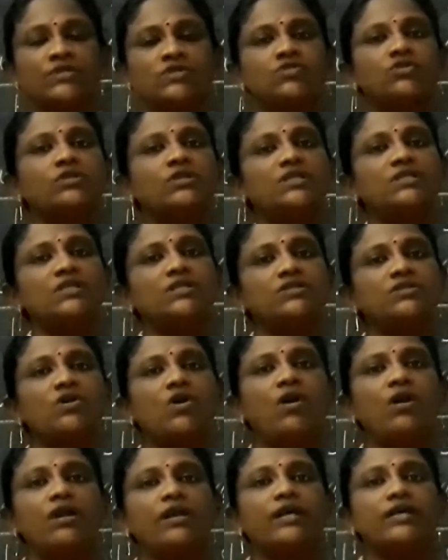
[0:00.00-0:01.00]
So this is
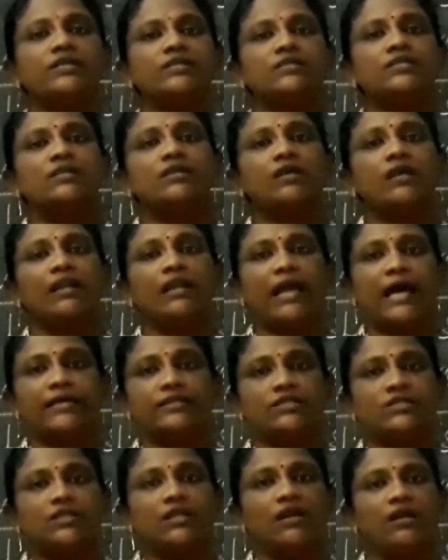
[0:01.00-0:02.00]
called as
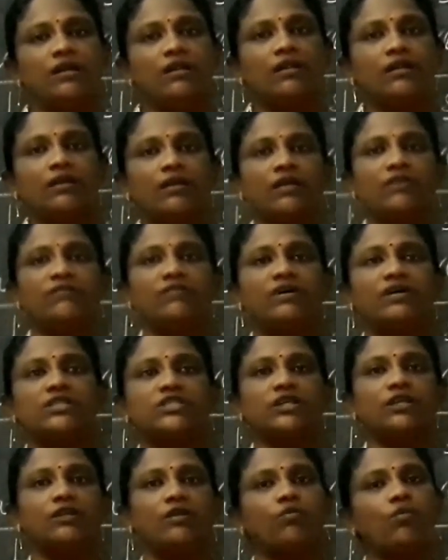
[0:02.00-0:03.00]
lateral
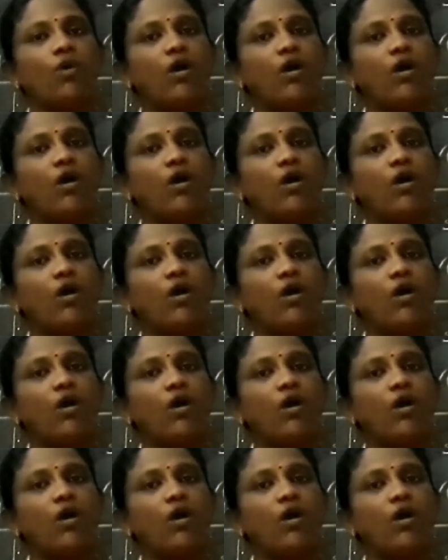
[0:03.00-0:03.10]
inversion.